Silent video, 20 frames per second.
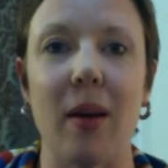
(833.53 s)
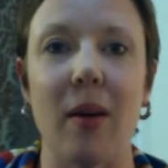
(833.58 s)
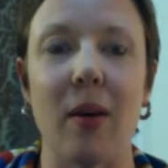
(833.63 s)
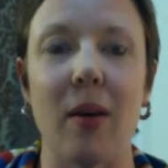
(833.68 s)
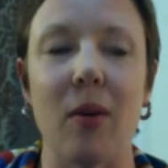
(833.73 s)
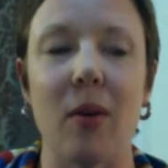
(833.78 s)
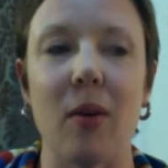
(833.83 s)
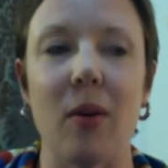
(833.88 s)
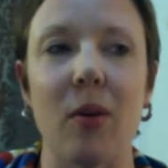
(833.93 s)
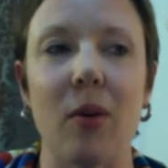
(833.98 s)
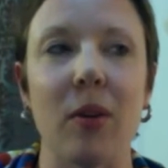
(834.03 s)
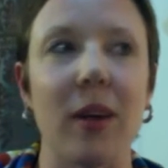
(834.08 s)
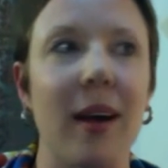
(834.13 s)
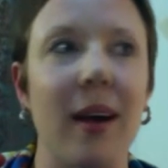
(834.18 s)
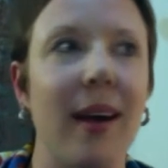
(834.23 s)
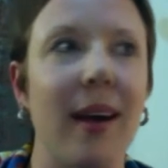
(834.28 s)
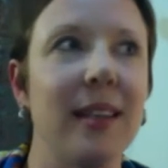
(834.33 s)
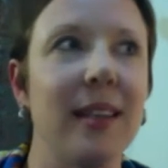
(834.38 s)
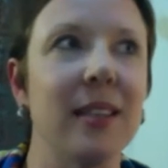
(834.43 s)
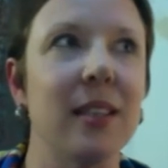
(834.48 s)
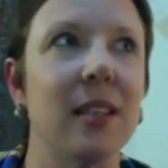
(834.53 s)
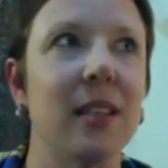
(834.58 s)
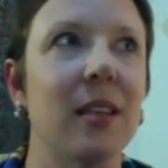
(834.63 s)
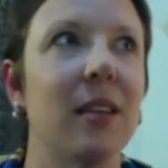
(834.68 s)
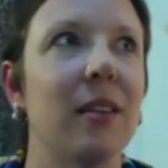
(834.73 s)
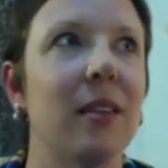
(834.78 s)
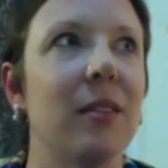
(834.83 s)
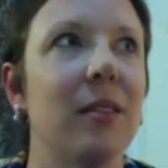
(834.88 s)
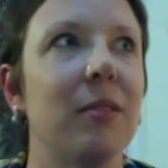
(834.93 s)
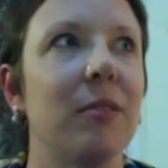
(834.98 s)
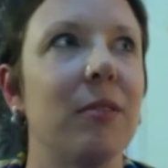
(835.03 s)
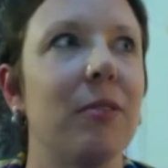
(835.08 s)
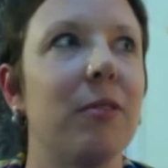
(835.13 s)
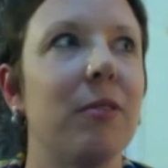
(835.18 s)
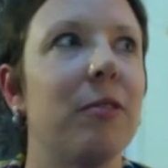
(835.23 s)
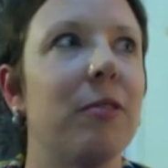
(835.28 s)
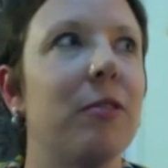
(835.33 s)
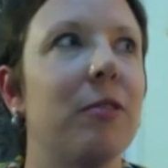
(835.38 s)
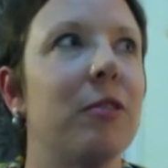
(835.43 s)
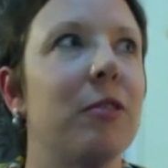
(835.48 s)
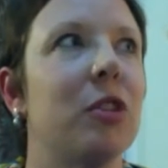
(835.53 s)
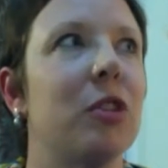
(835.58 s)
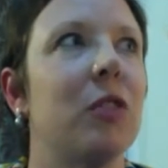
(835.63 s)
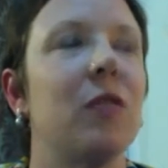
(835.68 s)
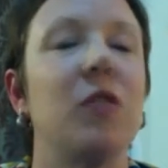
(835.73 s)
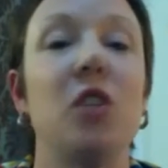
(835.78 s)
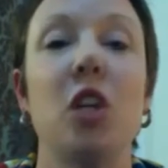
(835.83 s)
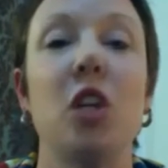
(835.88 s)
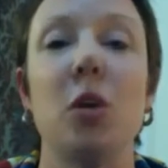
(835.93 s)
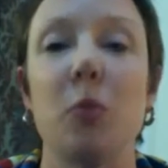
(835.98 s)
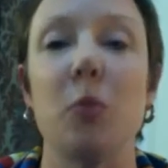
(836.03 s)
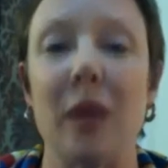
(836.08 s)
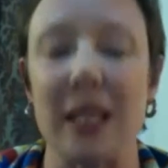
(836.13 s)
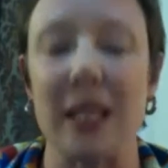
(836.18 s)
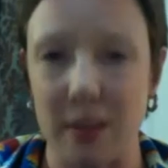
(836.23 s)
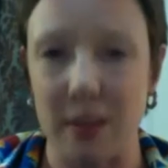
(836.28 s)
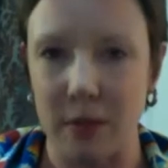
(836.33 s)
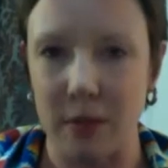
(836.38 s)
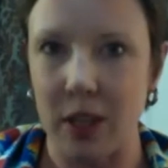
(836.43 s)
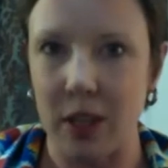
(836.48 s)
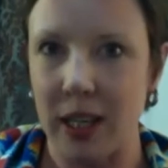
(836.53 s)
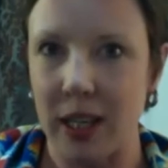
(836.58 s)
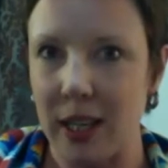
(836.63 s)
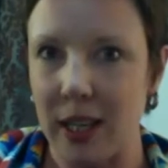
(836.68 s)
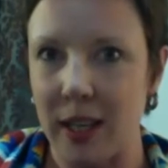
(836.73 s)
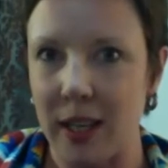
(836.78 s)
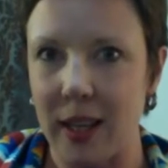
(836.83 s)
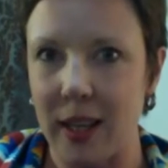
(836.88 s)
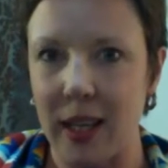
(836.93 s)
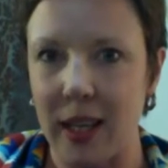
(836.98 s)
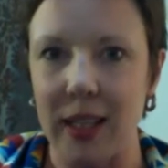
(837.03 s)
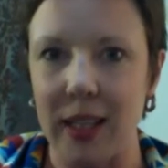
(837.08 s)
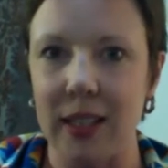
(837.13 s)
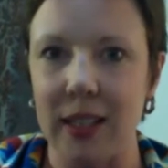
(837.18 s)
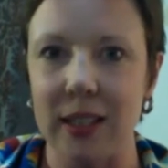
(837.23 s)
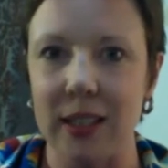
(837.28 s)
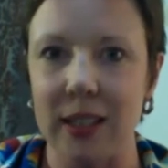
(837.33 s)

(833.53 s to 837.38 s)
all kinds of sort of new ways of looking at things